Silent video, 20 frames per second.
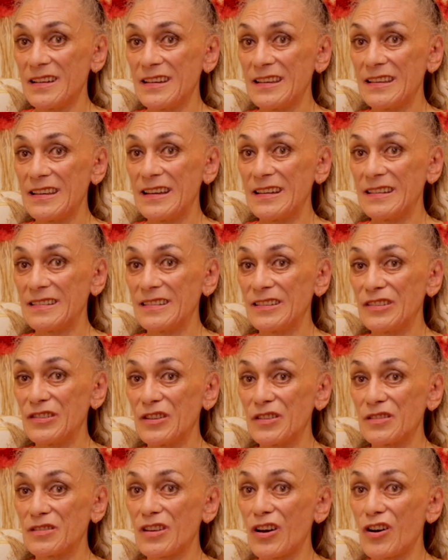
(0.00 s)
And
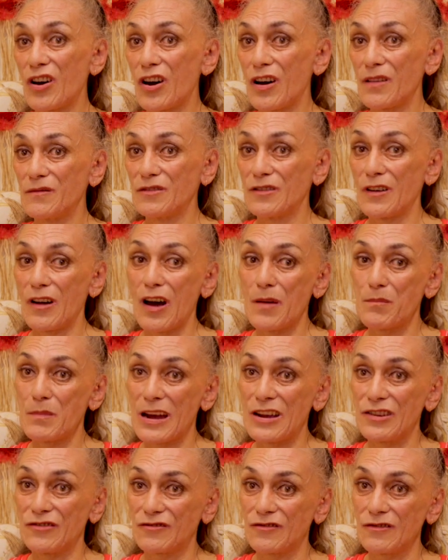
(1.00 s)
so I
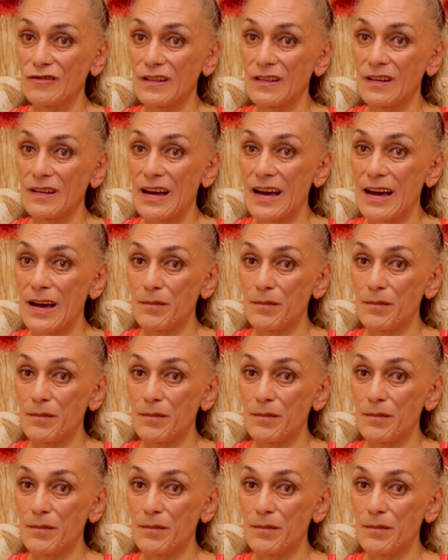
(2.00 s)
made sure